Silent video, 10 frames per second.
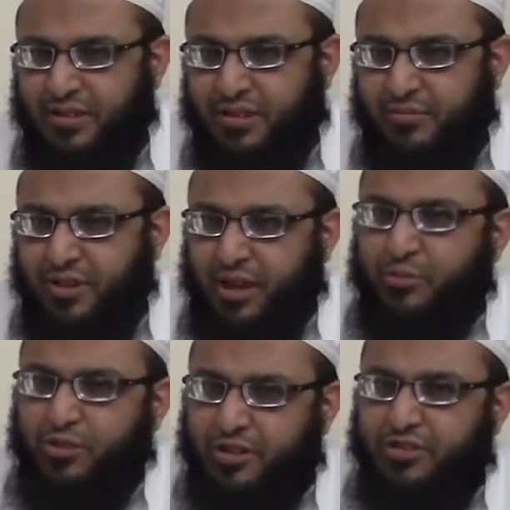But
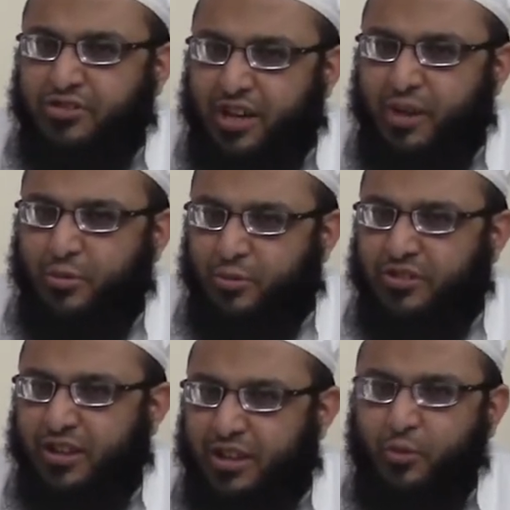come to understand, when we
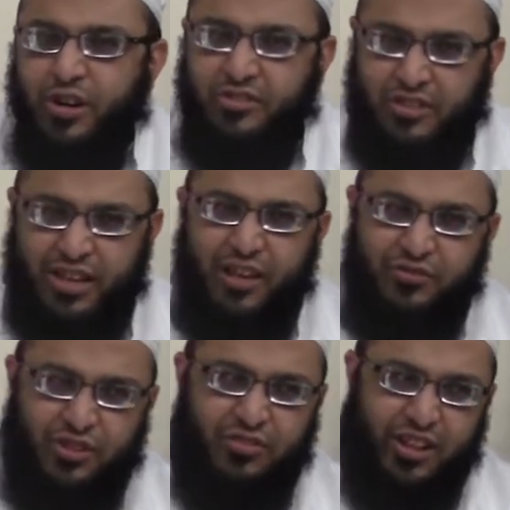say that we are
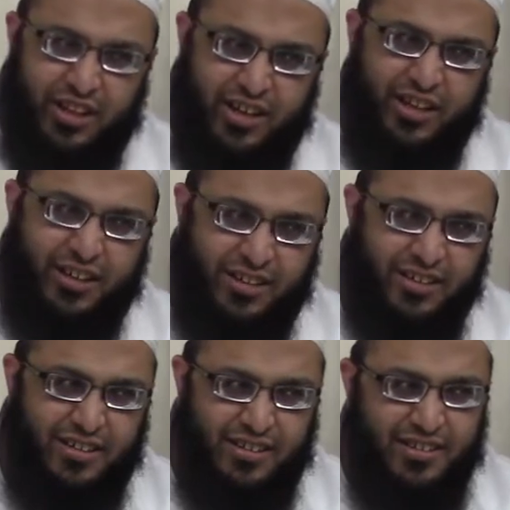slaves of Allah,
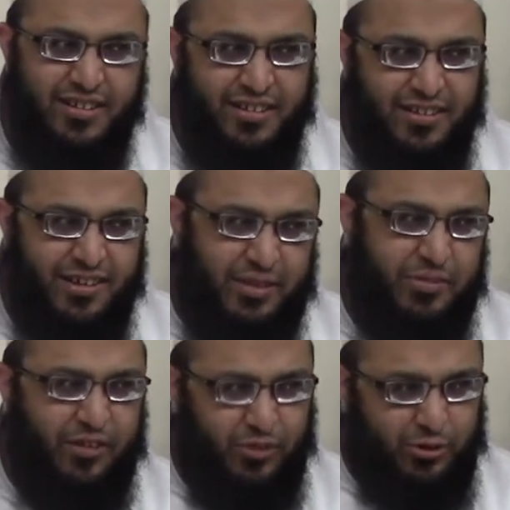
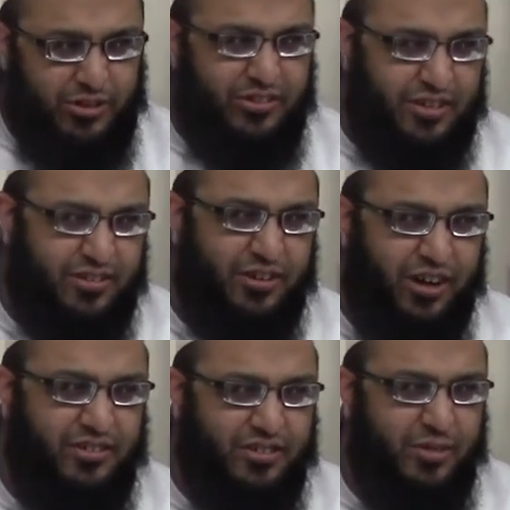I'm giving you this
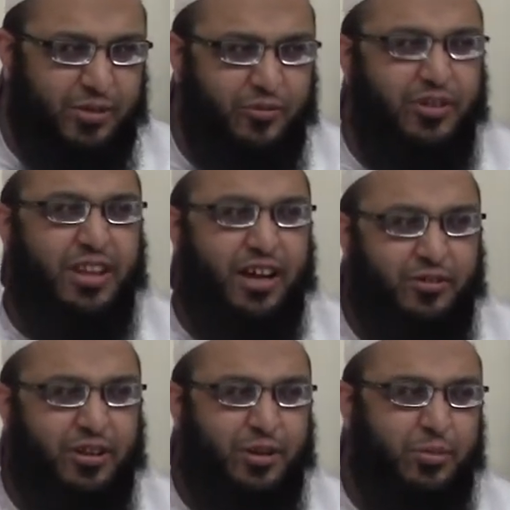concept of what that
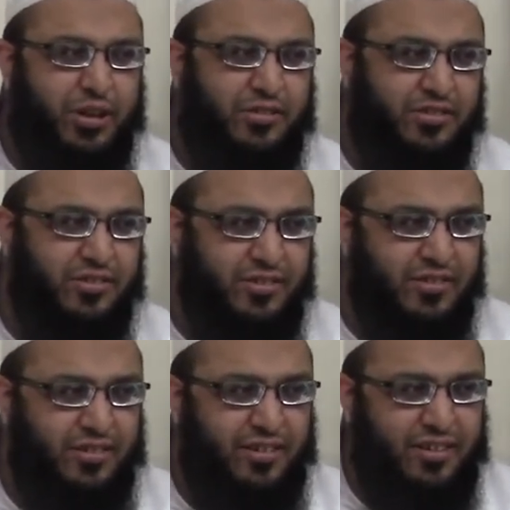really means.
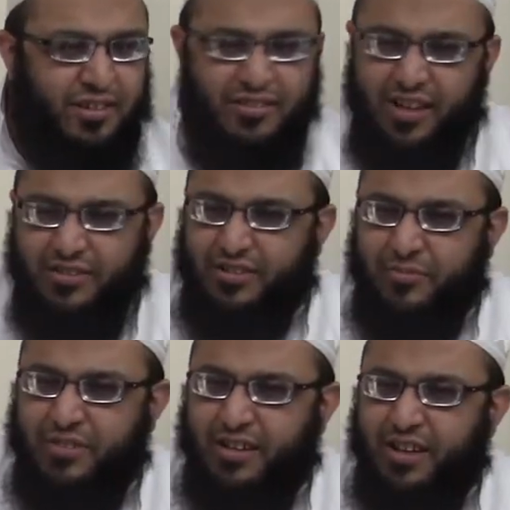It's not
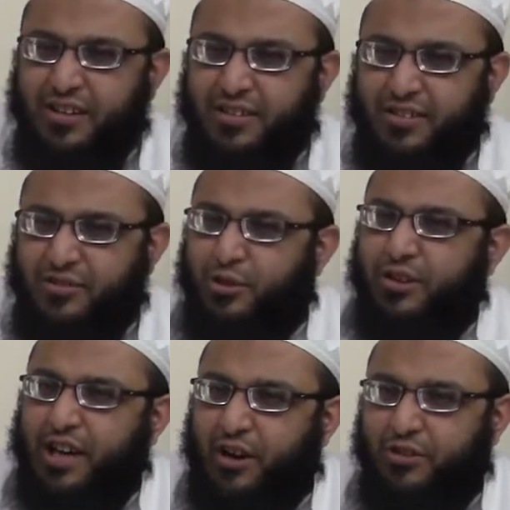something that is
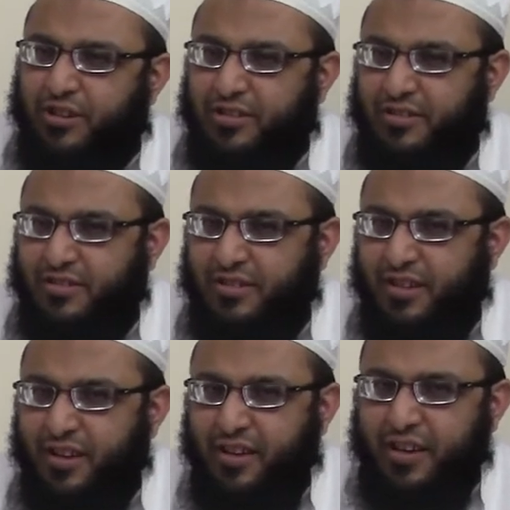looked down on.
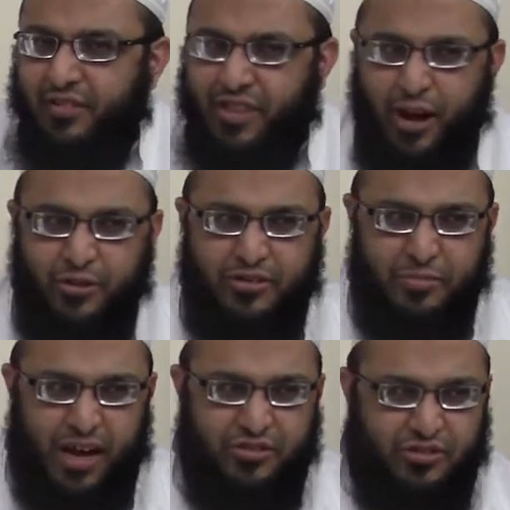If that was the
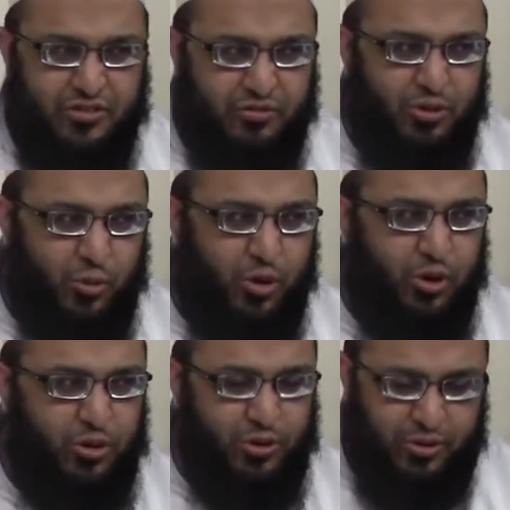masters of the
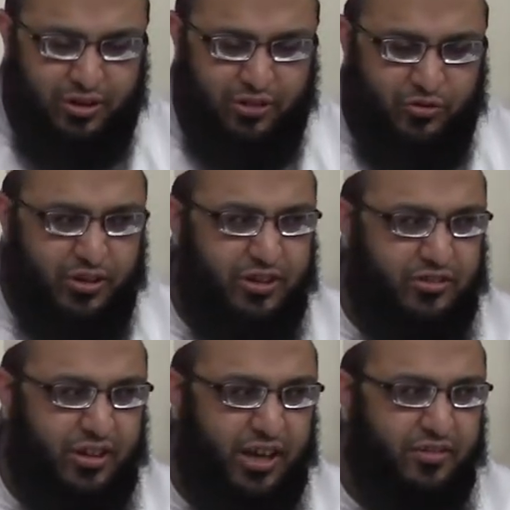world doing this for their
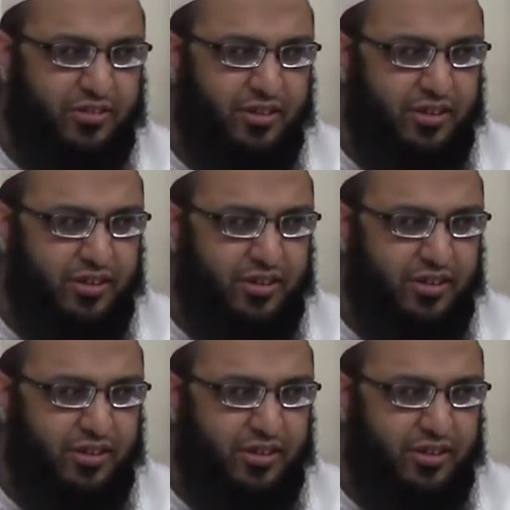slaves,